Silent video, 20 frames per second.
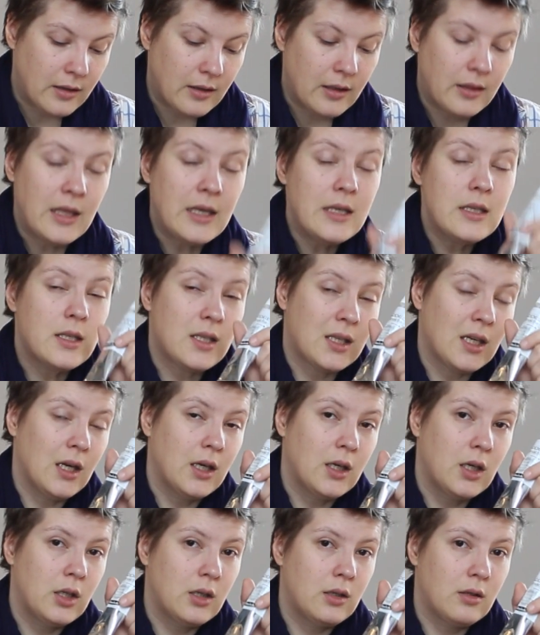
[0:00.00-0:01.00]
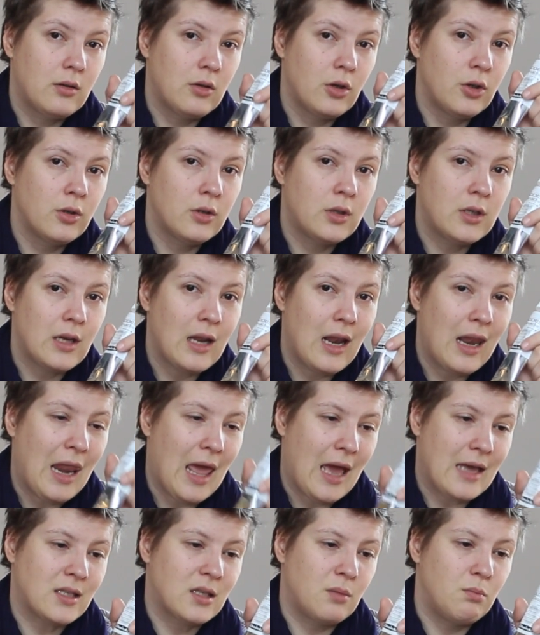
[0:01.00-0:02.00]
This could
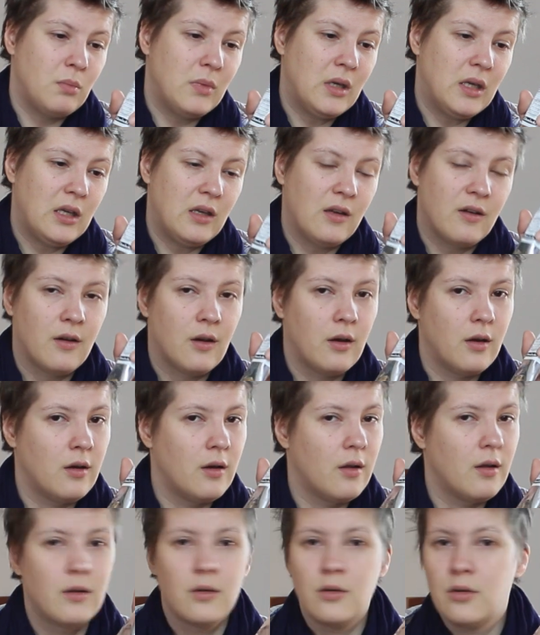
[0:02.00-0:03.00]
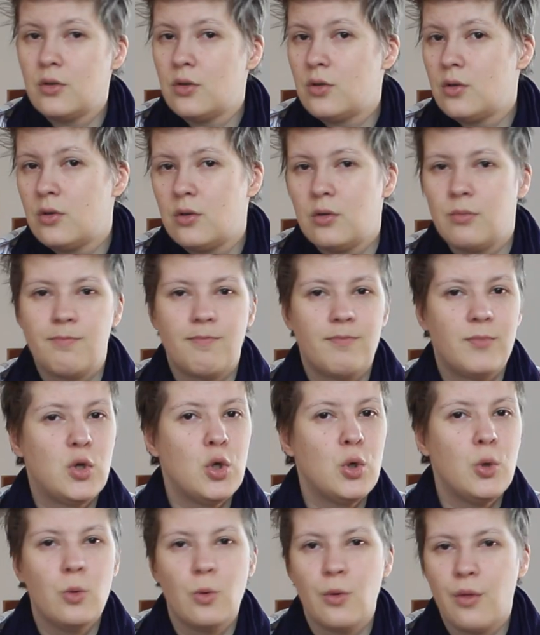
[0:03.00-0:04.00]
last me
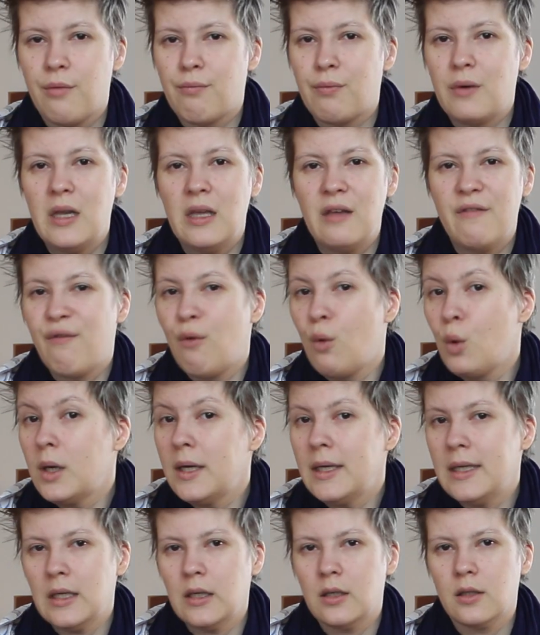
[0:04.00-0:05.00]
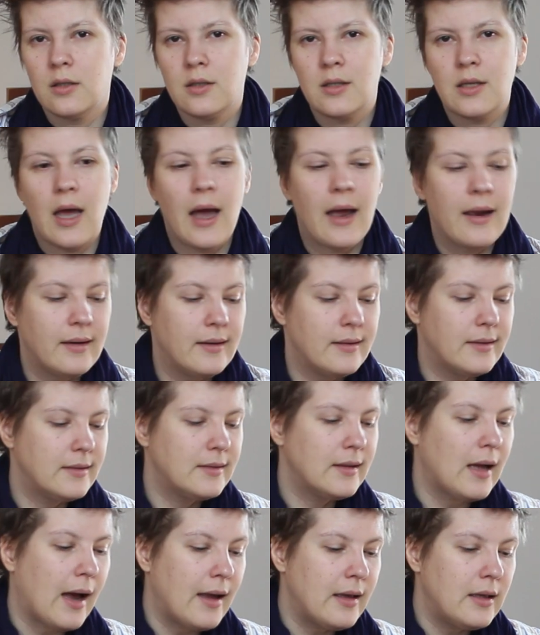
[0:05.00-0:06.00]
2, 3, 4 years.
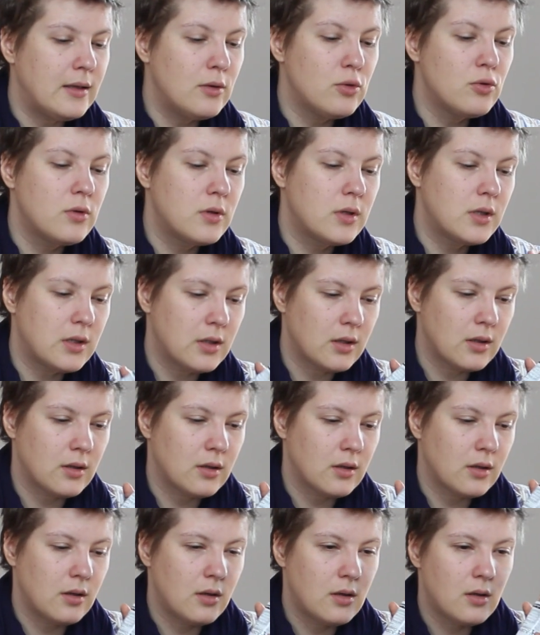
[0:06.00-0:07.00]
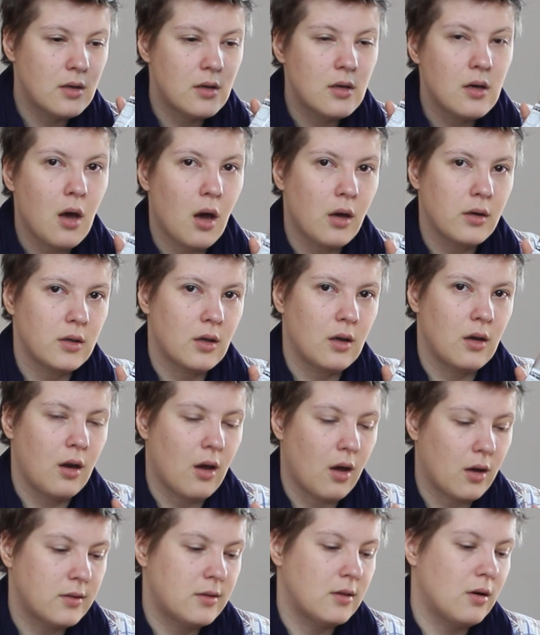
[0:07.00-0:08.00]
I use not a
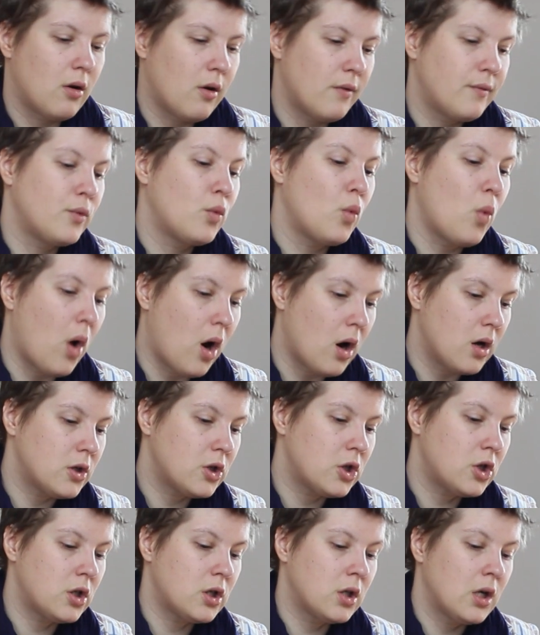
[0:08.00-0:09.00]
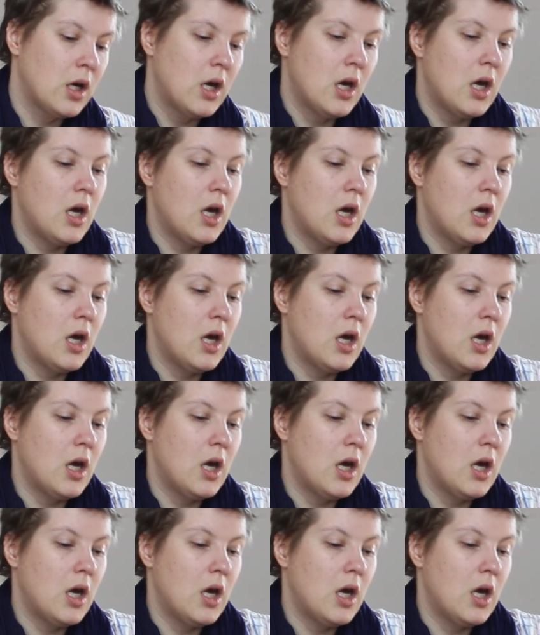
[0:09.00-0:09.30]
lot of gouache